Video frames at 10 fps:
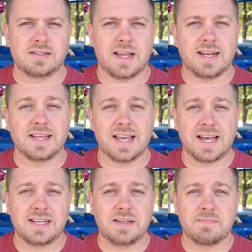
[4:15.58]
And
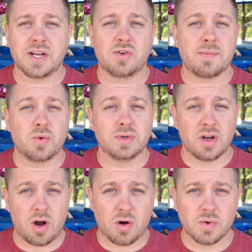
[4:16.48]
again, my grandma was
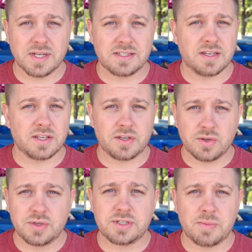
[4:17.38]
always a
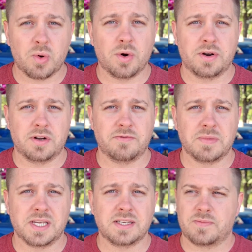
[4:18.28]
huge supporter of
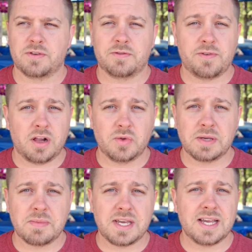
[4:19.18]
me,
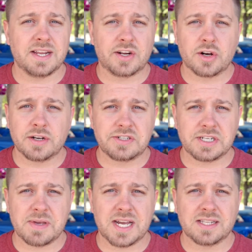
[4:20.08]
following me and
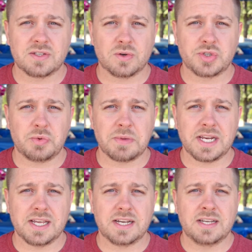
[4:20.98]
encouraging me on social
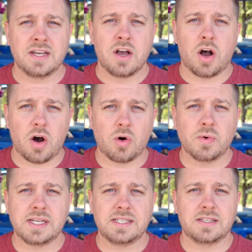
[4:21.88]
media,
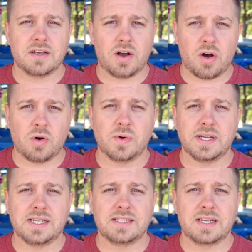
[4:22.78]
always,
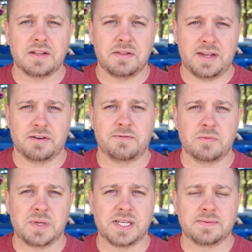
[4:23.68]
always there for
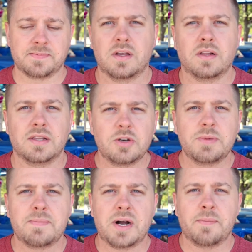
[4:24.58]
me. A little
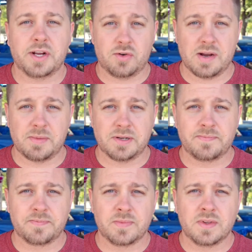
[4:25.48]
bit about my grandma.
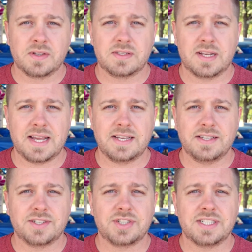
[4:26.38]
Today,
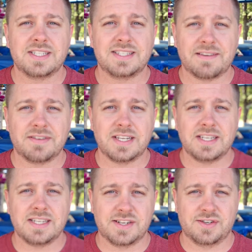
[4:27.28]
she's 70
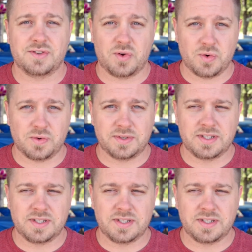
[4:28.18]
years old.